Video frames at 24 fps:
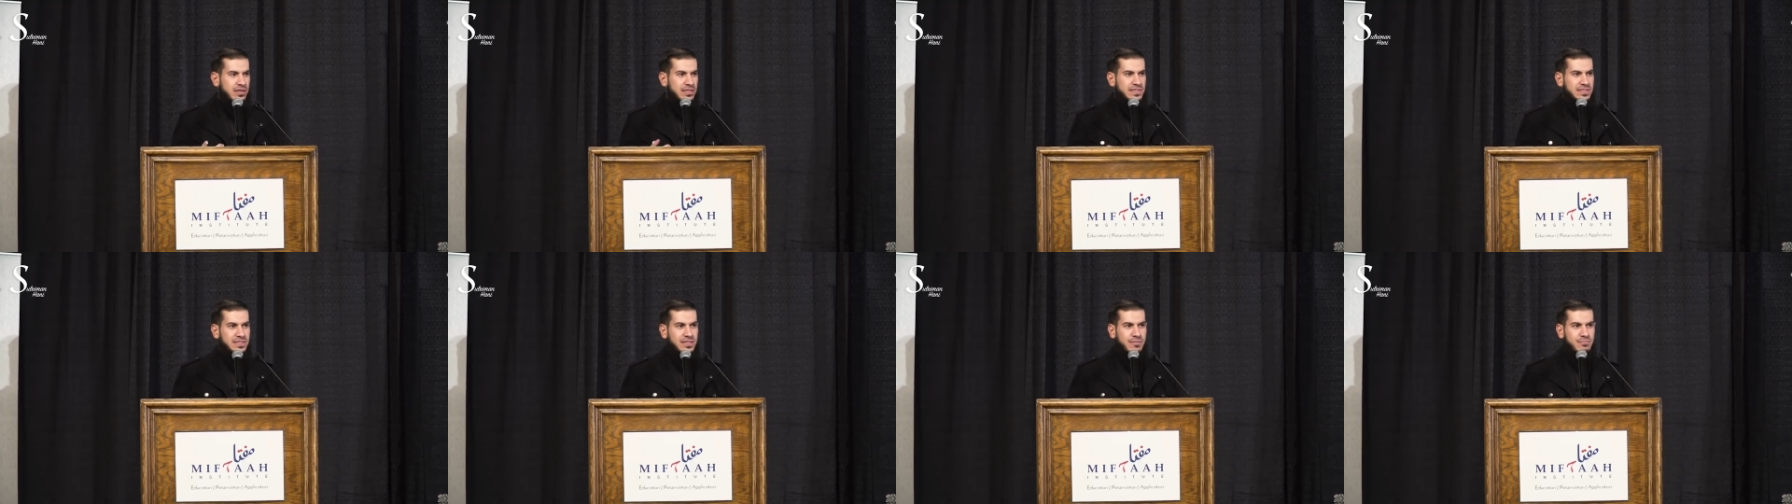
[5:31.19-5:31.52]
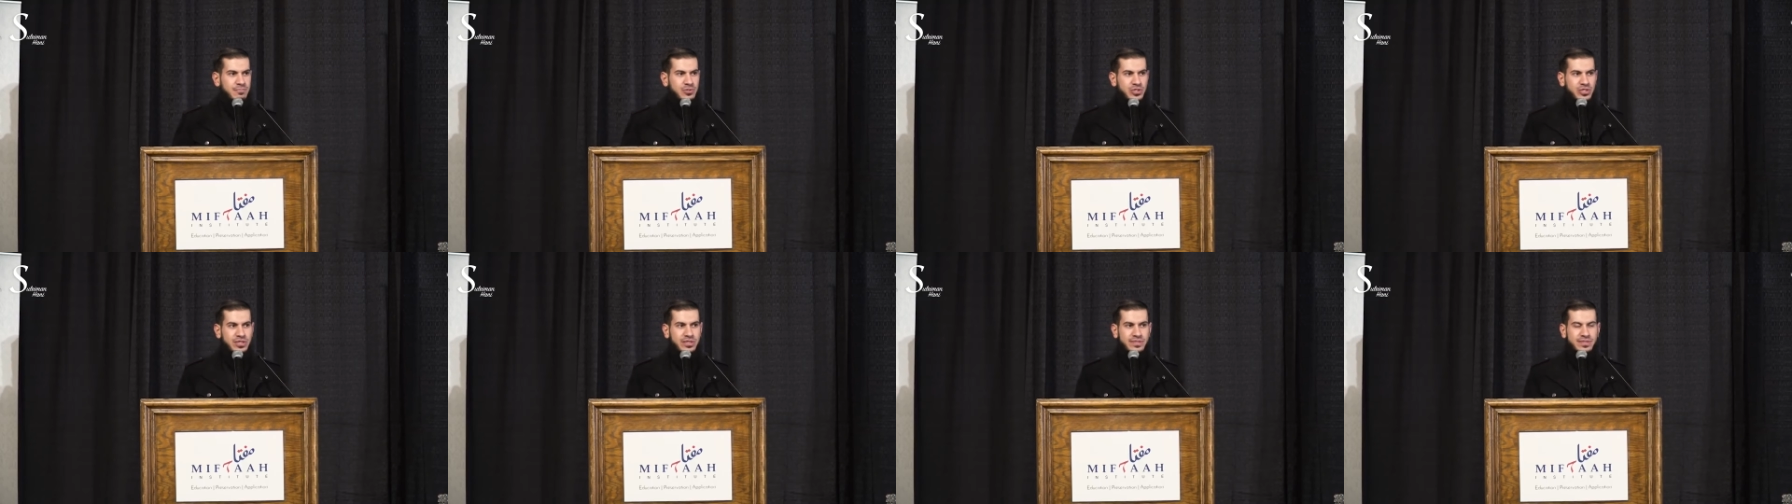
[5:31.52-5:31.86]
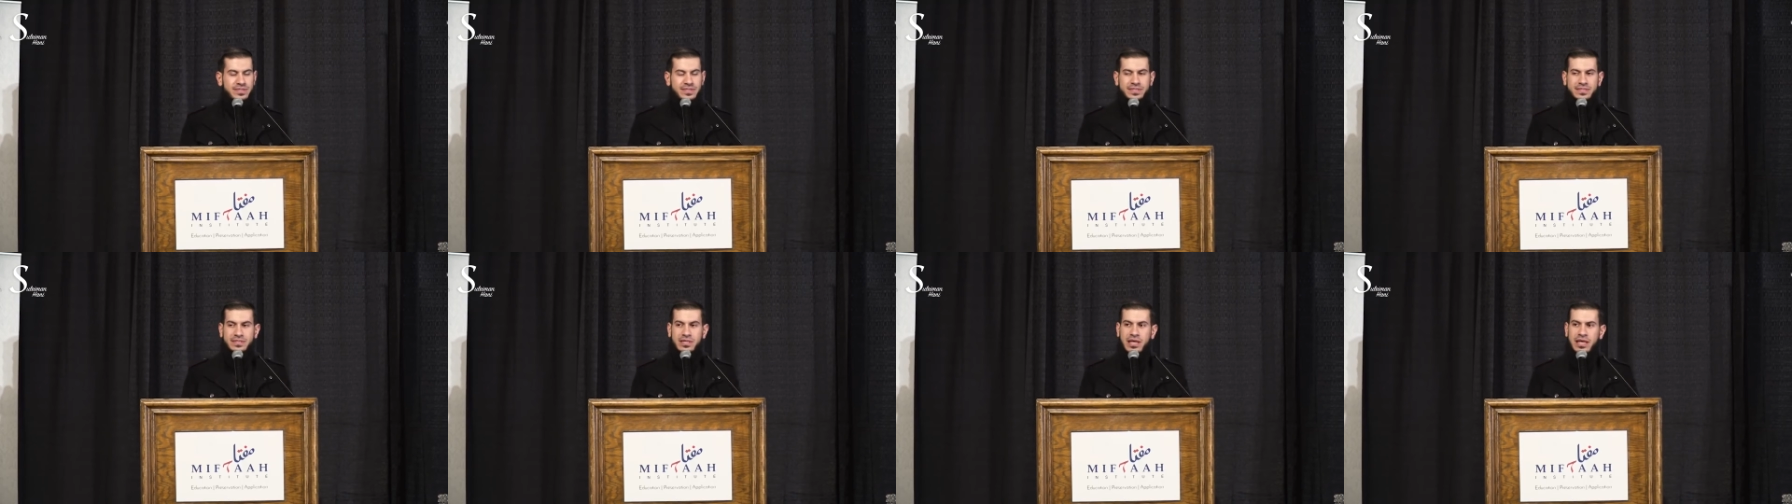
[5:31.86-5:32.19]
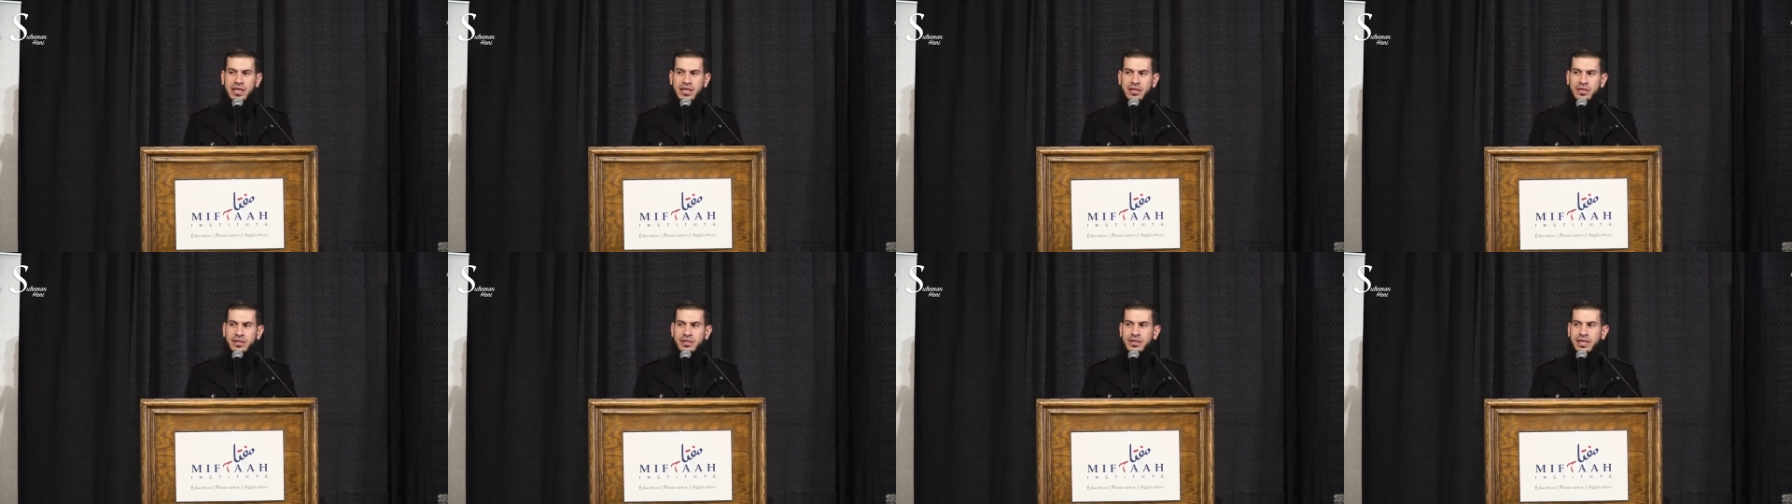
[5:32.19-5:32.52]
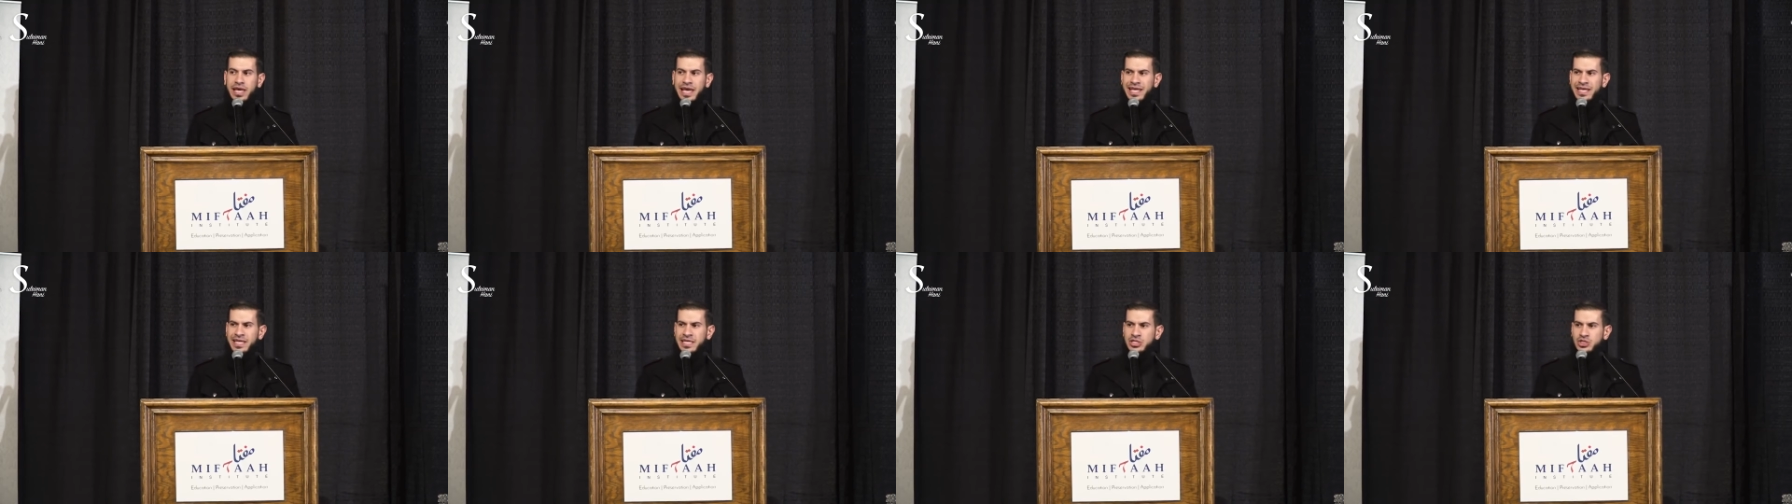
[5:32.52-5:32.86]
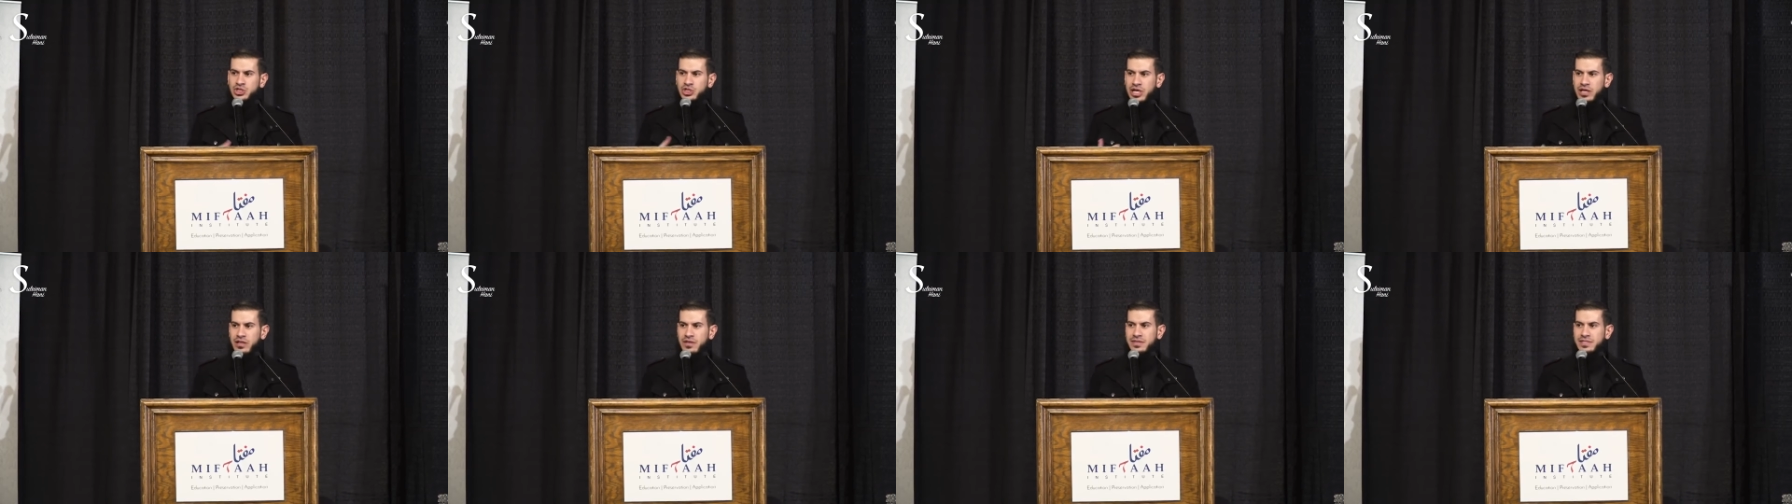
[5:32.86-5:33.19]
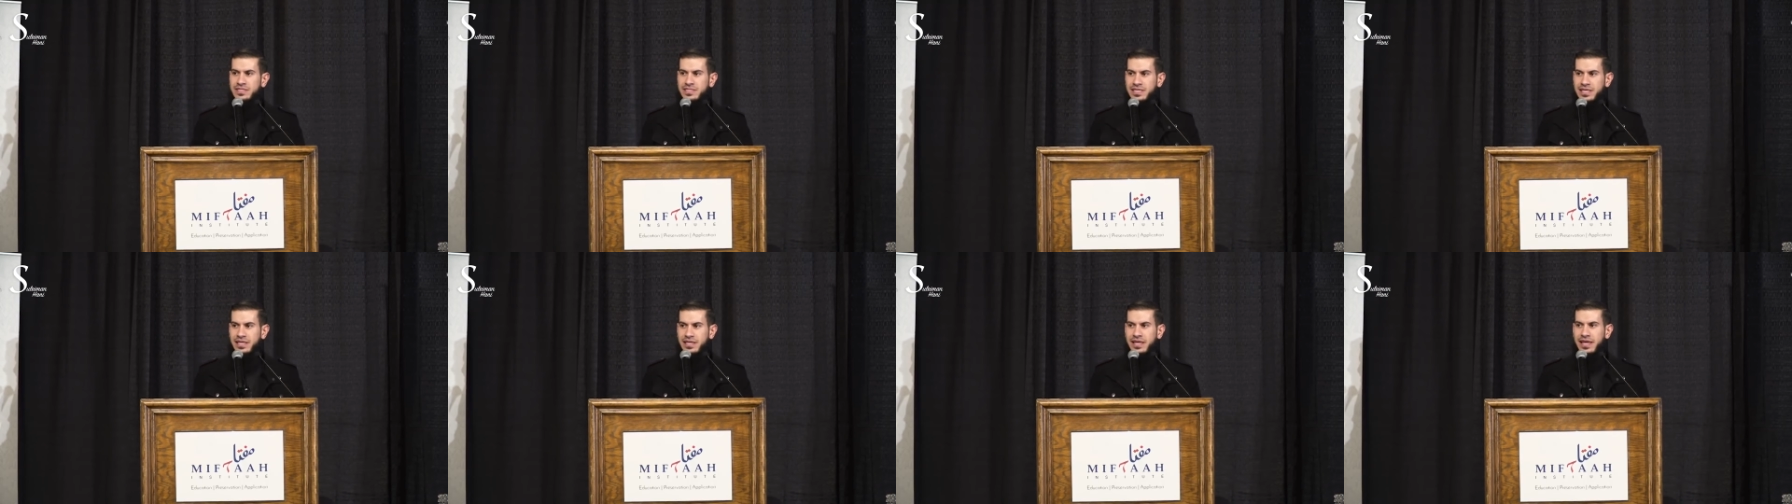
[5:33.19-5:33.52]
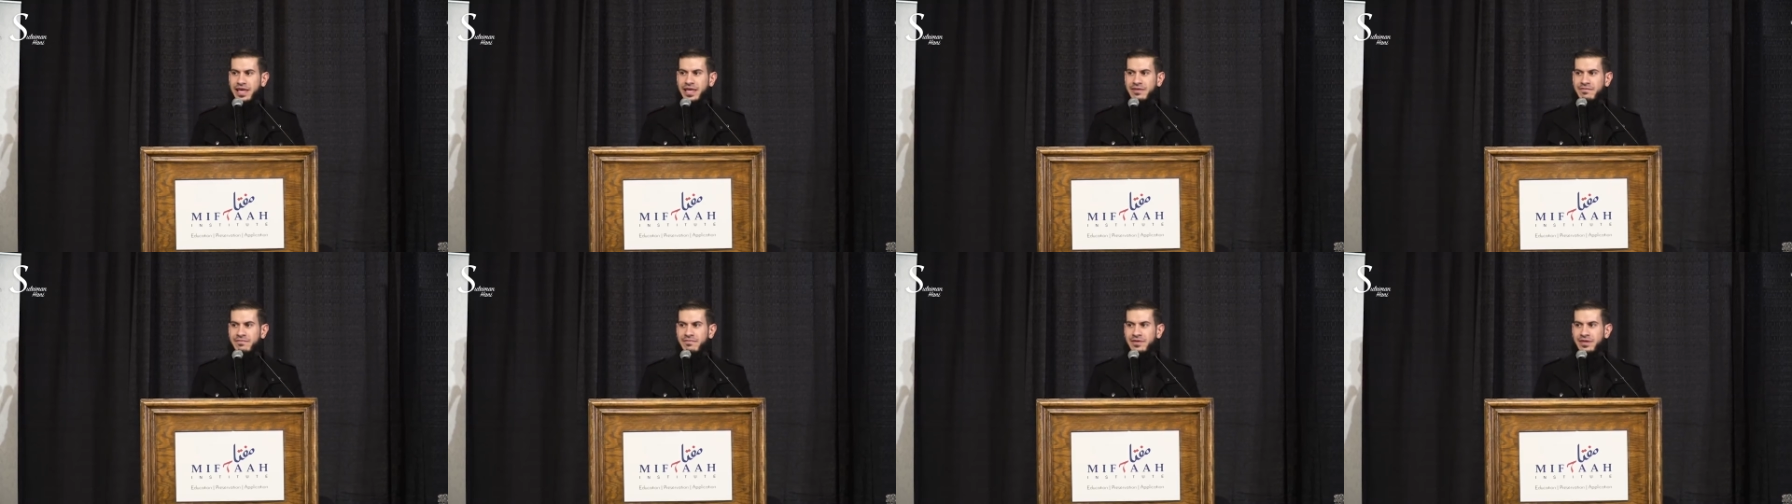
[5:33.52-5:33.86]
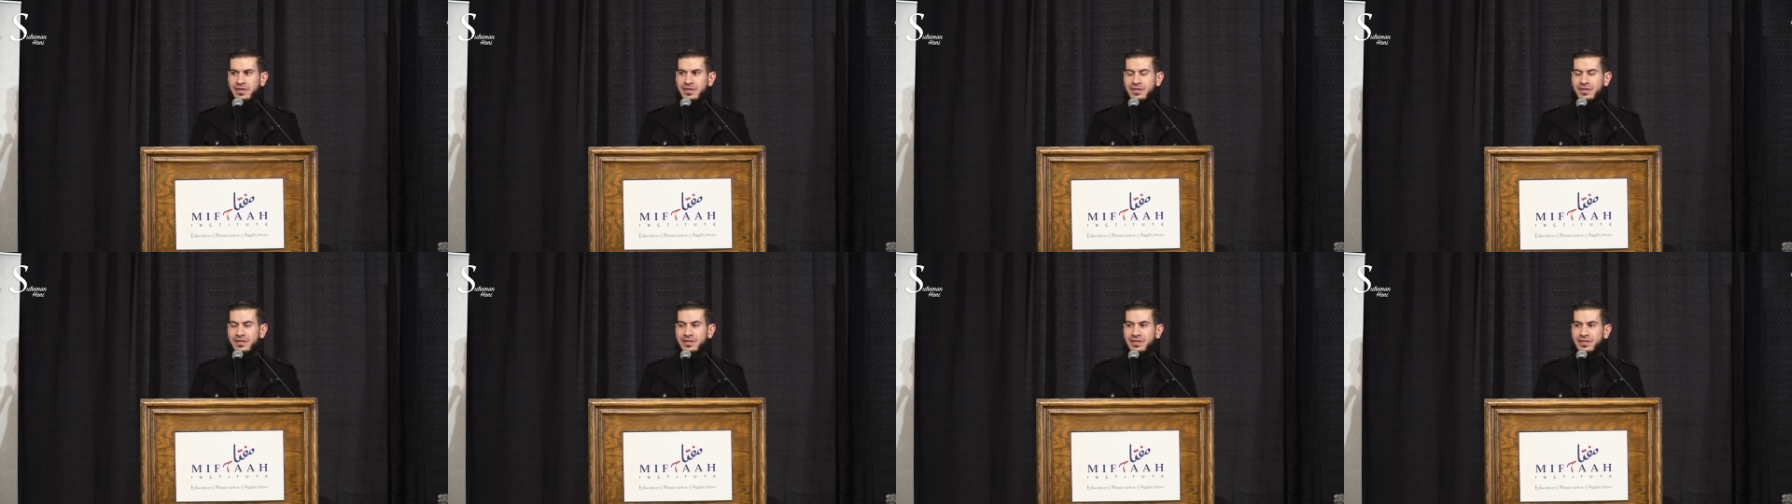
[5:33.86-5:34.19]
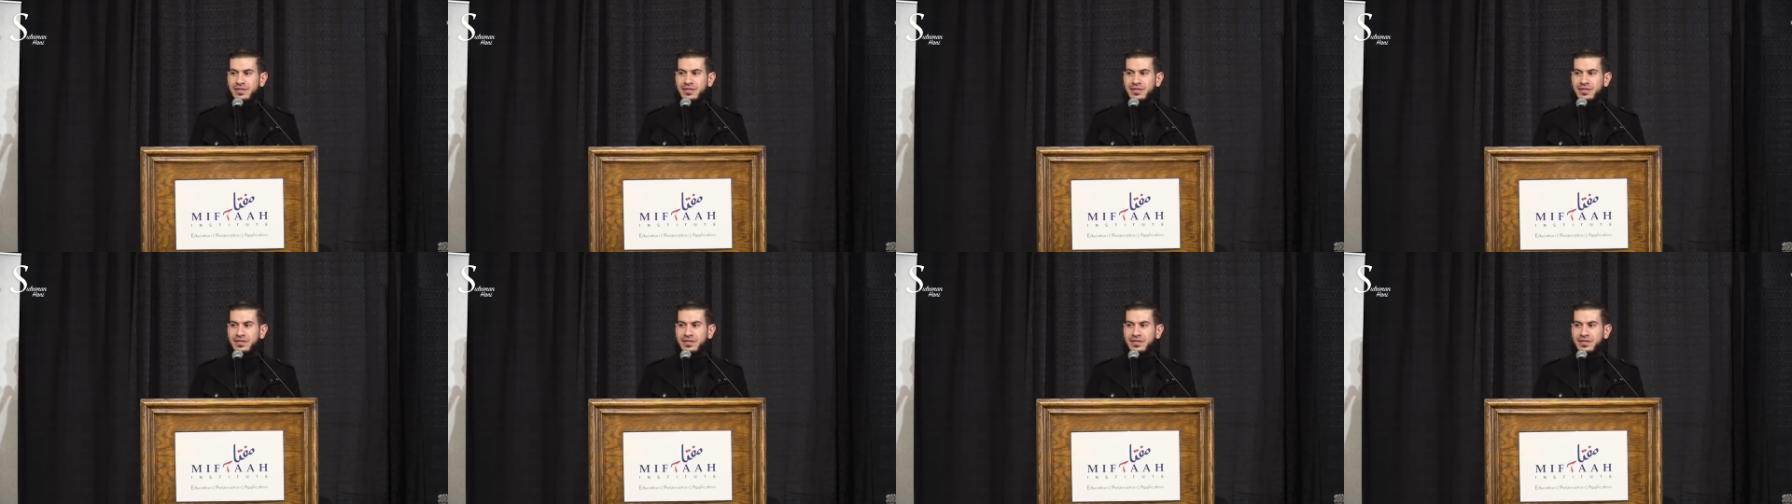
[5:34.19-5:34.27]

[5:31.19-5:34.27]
assumptions, any jealousy and envy.